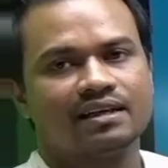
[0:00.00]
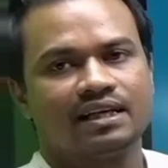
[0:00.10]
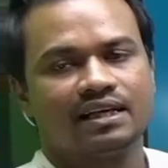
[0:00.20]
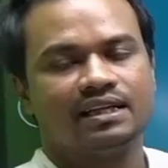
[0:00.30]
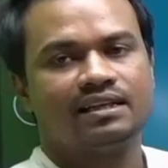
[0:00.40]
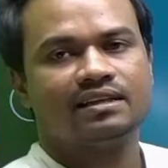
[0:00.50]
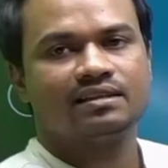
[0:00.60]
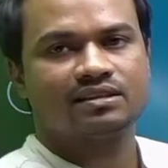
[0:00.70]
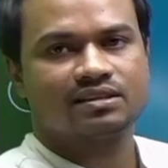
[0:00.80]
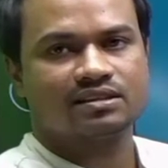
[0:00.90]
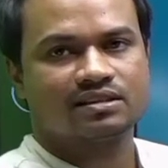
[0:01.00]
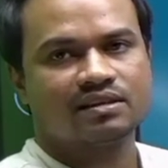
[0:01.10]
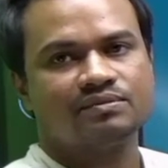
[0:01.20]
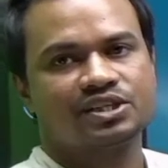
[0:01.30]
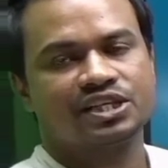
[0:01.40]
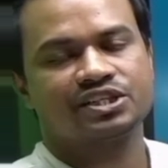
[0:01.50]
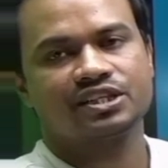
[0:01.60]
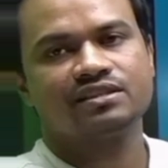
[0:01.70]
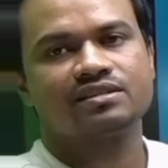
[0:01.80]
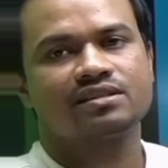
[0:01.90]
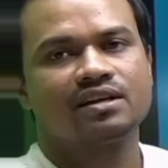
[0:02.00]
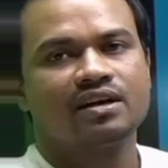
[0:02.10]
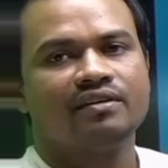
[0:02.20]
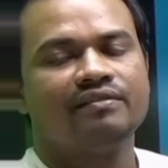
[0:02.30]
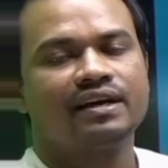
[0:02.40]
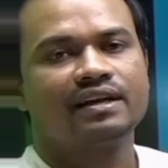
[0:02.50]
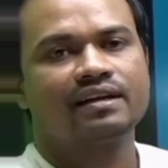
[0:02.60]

in some sections where